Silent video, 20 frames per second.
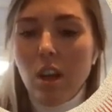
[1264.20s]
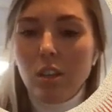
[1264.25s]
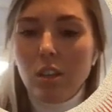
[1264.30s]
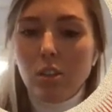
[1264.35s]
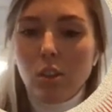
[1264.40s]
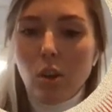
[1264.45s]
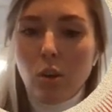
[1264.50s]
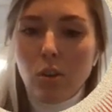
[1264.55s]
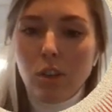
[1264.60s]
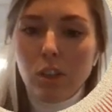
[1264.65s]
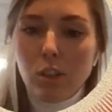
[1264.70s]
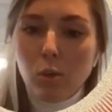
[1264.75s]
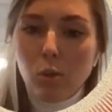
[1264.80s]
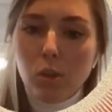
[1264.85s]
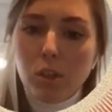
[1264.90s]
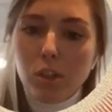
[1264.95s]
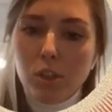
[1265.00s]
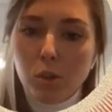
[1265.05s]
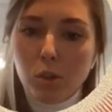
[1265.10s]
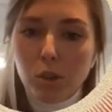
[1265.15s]
So this
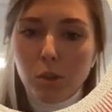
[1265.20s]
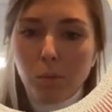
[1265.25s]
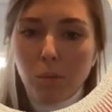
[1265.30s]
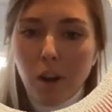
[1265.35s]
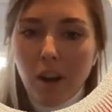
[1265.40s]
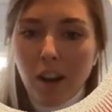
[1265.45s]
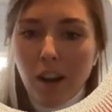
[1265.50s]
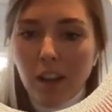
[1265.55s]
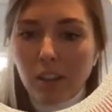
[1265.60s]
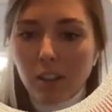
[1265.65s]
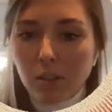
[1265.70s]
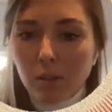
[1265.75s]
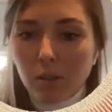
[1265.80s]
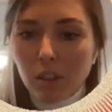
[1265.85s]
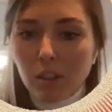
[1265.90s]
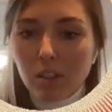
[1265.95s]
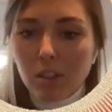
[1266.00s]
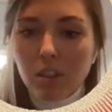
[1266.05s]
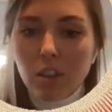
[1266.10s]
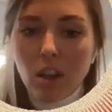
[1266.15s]
was used by Lazarus,